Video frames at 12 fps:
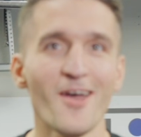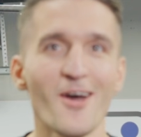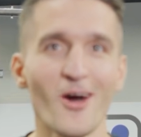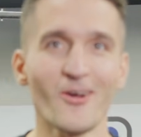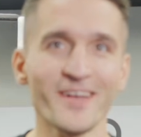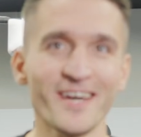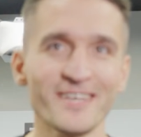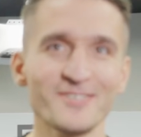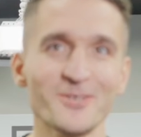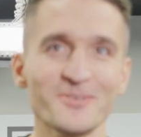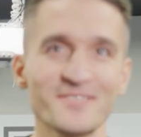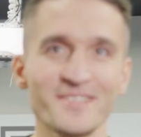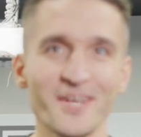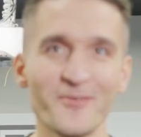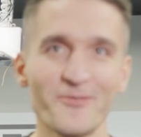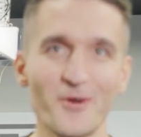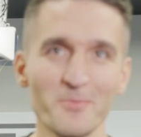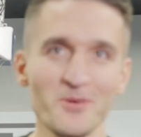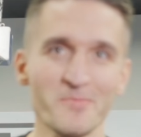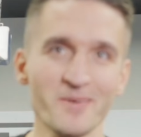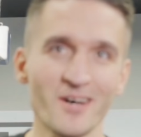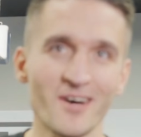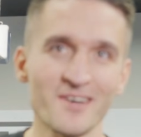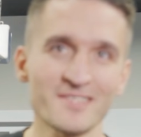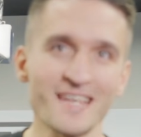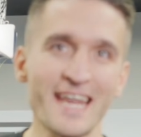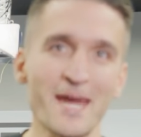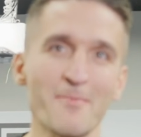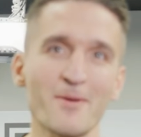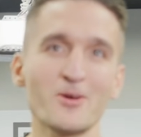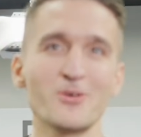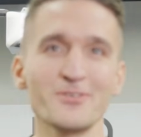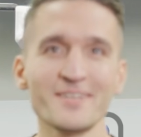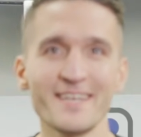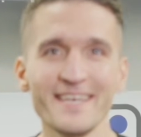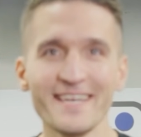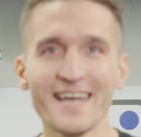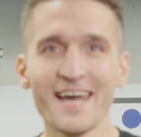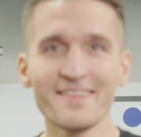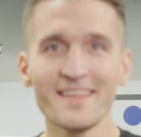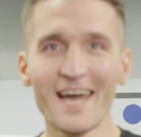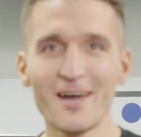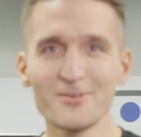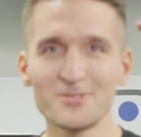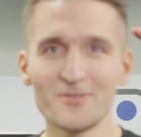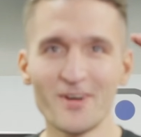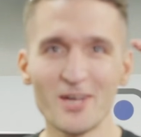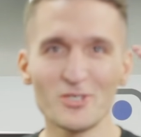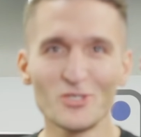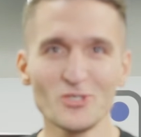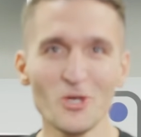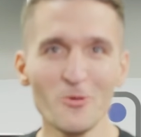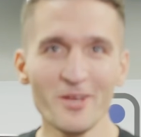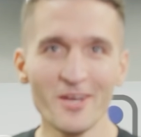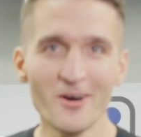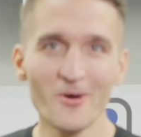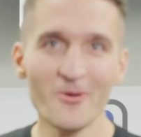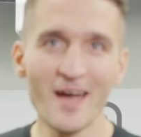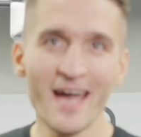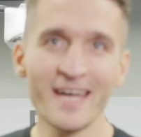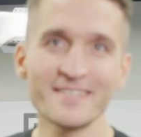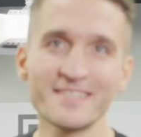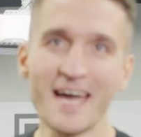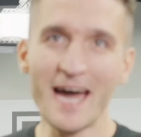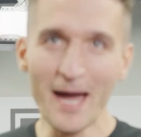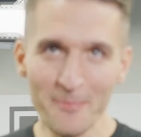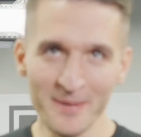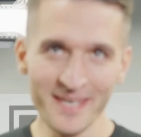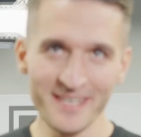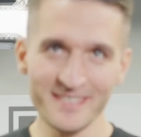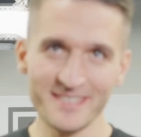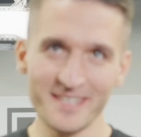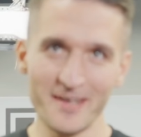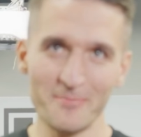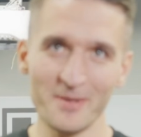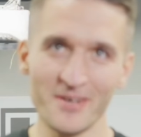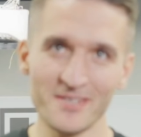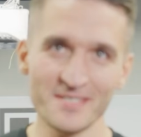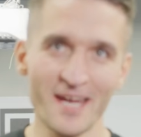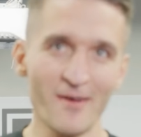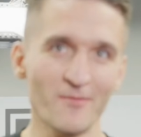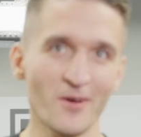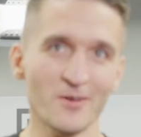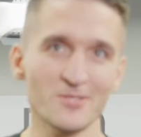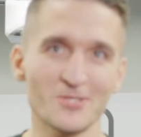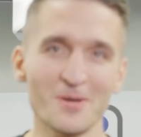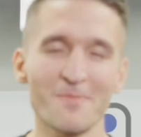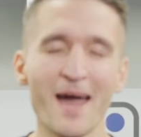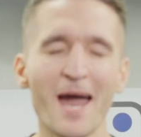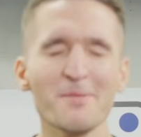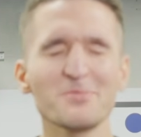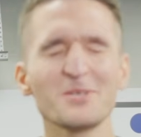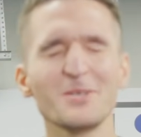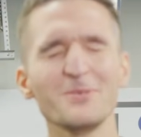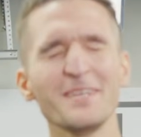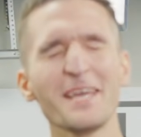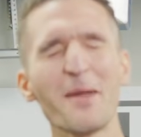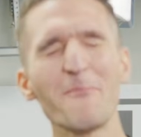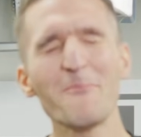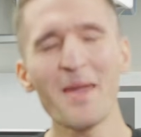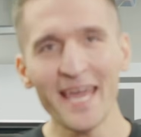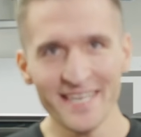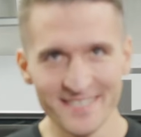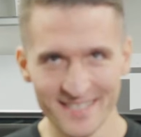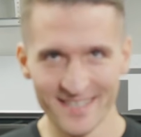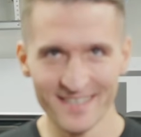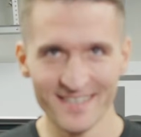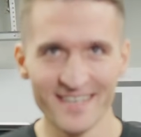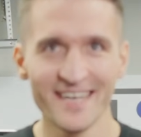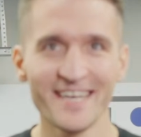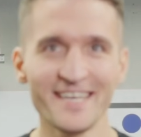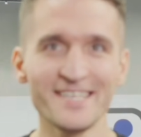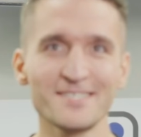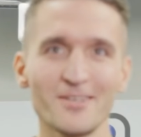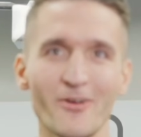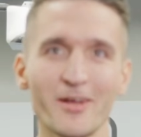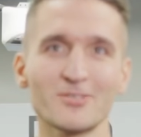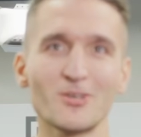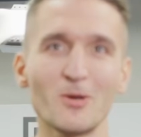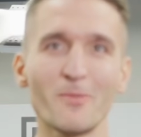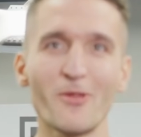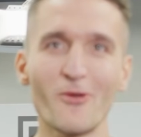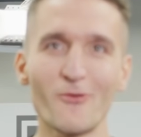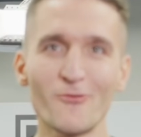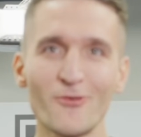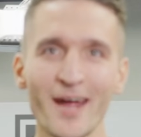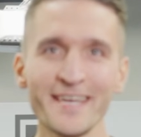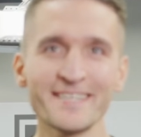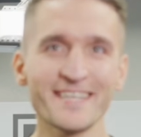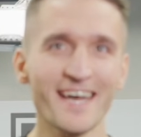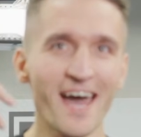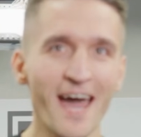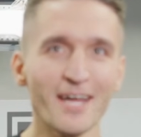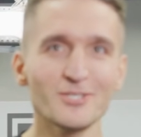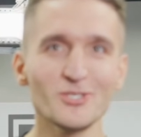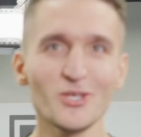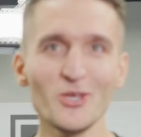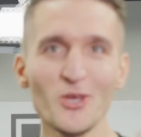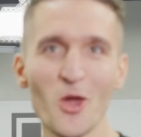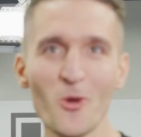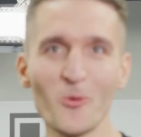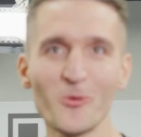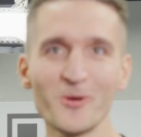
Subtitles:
Alright guys, so it's Nick from YumCars and I'm currently at the House of Rags studio, and happy Easter because I've got some absolutely amazing Easter eggs coming right at you.